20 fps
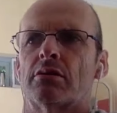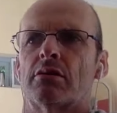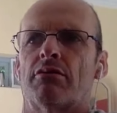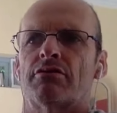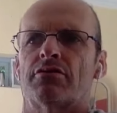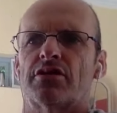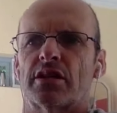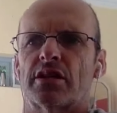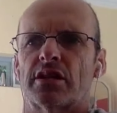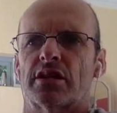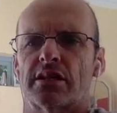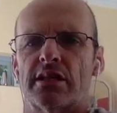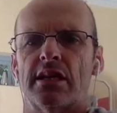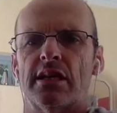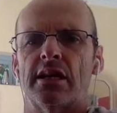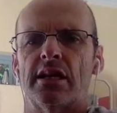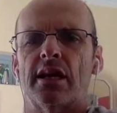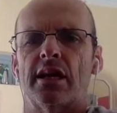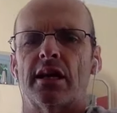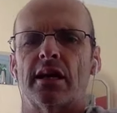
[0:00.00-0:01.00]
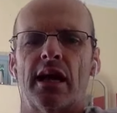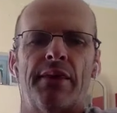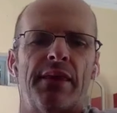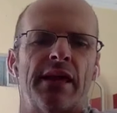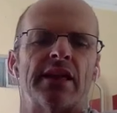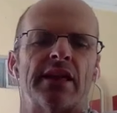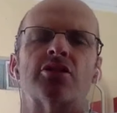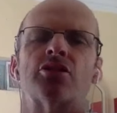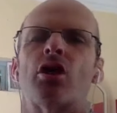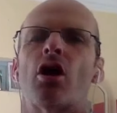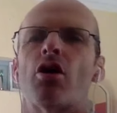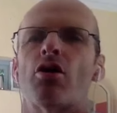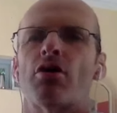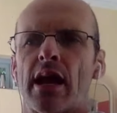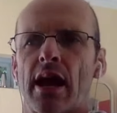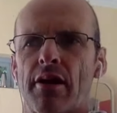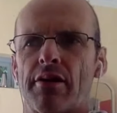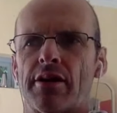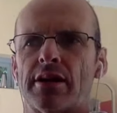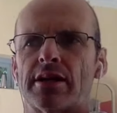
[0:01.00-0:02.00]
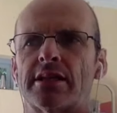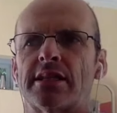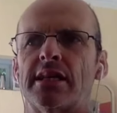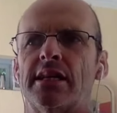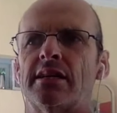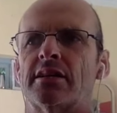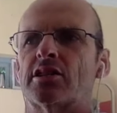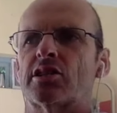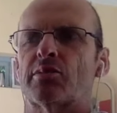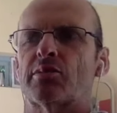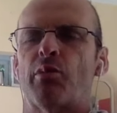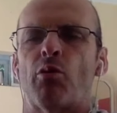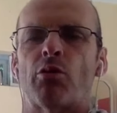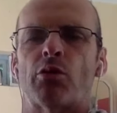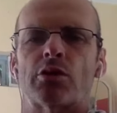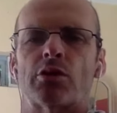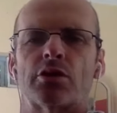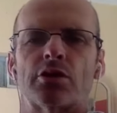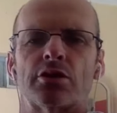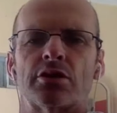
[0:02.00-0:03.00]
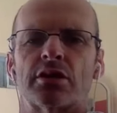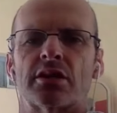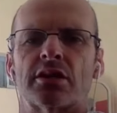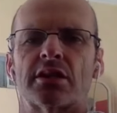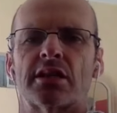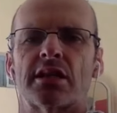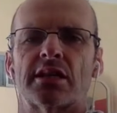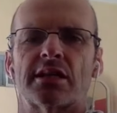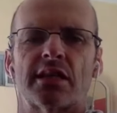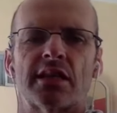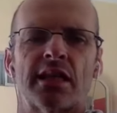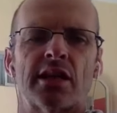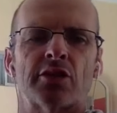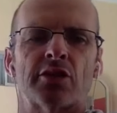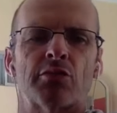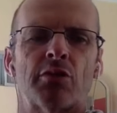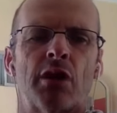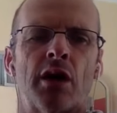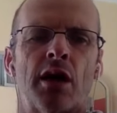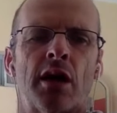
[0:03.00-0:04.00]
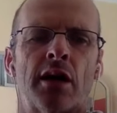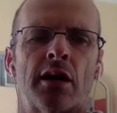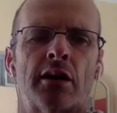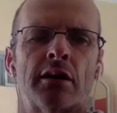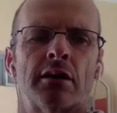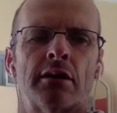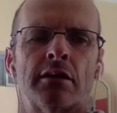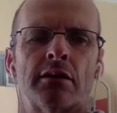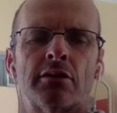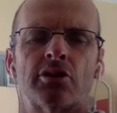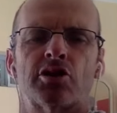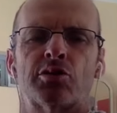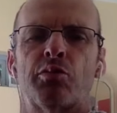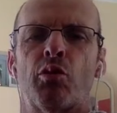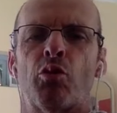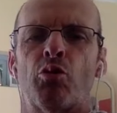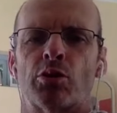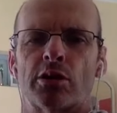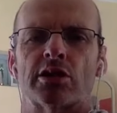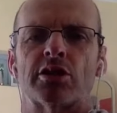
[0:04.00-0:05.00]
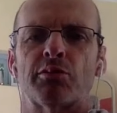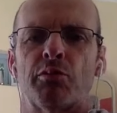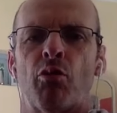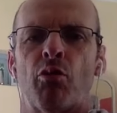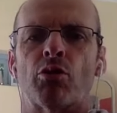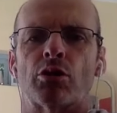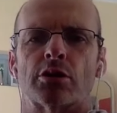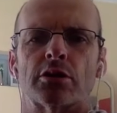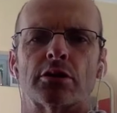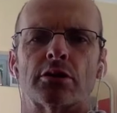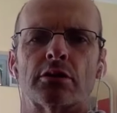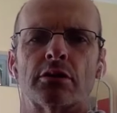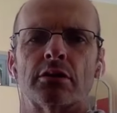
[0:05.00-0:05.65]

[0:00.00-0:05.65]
of succeeding. And there's no guarantee in sport to success, and that's why sport is sport.